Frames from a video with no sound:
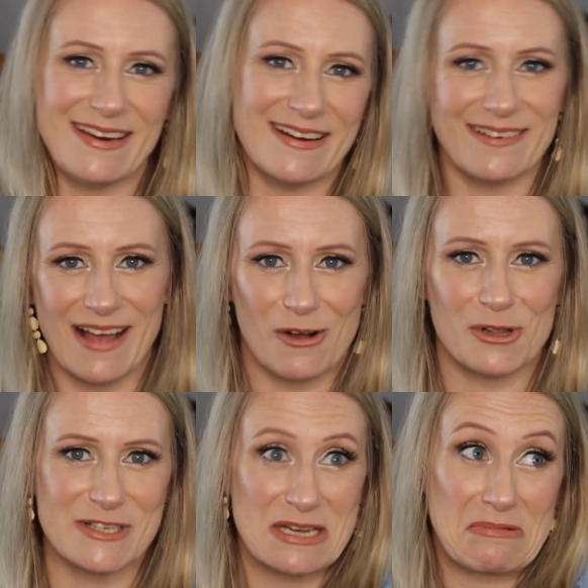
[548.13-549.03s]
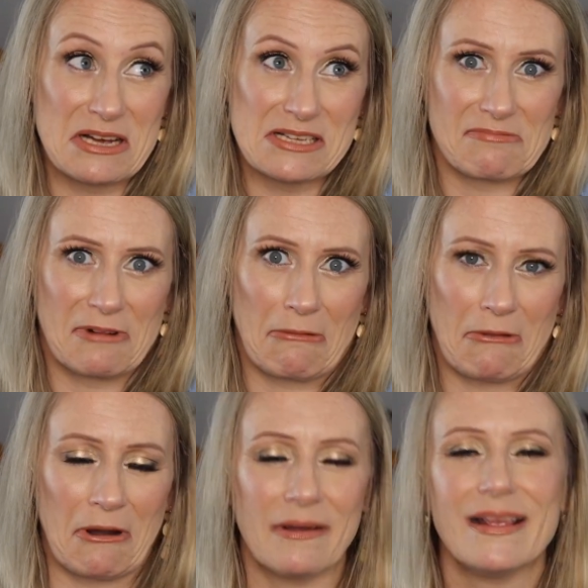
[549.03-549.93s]
you know, how close I was and what,
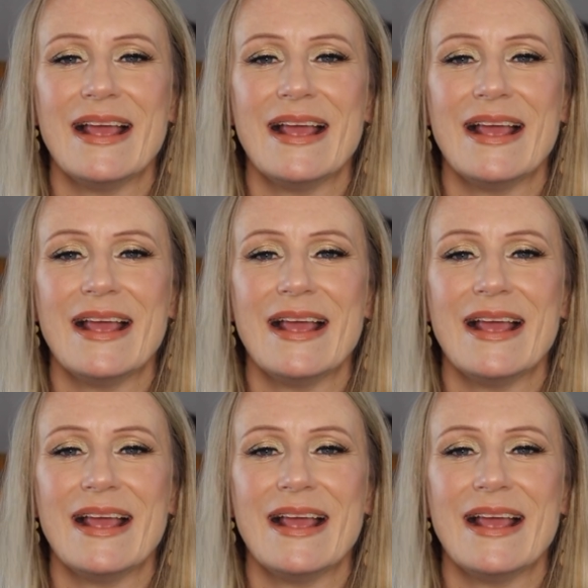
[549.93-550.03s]
you know.